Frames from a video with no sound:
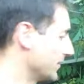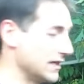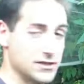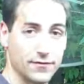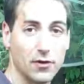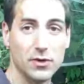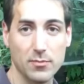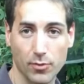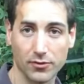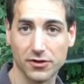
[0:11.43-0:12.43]
It's very
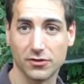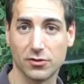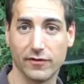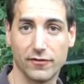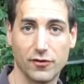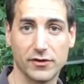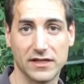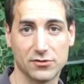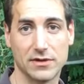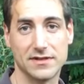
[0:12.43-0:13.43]
important to have a flood
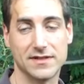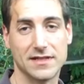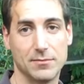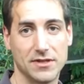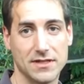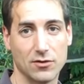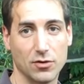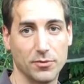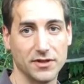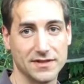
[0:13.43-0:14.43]
and drain system in the
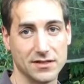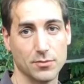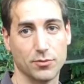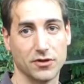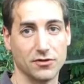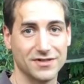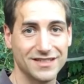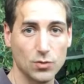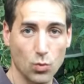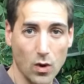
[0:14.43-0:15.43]
aquaponics setup. We're going to
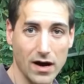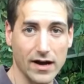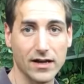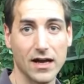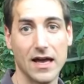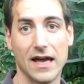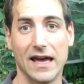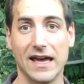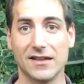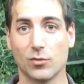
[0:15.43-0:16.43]
see why,
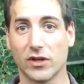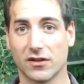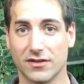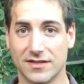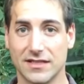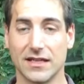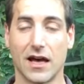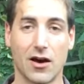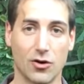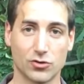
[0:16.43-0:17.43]
and we're going to see
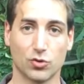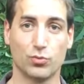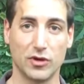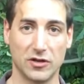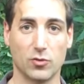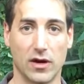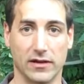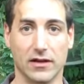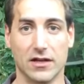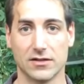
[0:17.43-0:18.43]
how to build
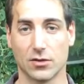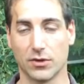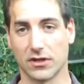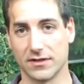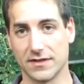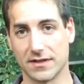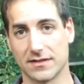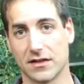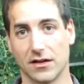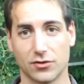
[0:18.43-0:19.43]
one. So we're going to see that
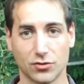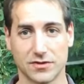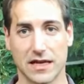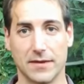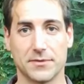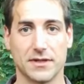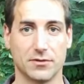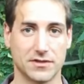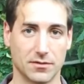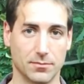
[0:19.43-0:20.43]
there are two types. There
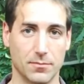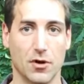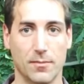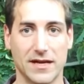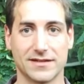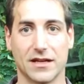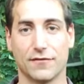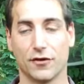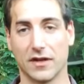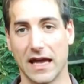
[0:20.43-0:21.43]
is a bell
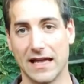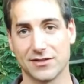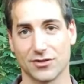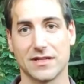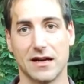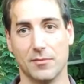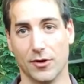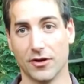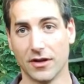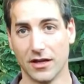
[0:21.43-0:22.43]
siphon and the
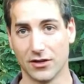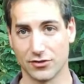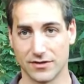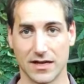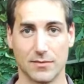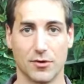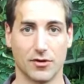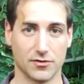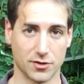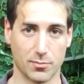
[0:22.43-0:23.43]
timer
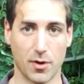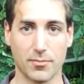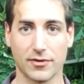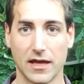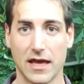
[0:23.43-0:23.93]
on the pump.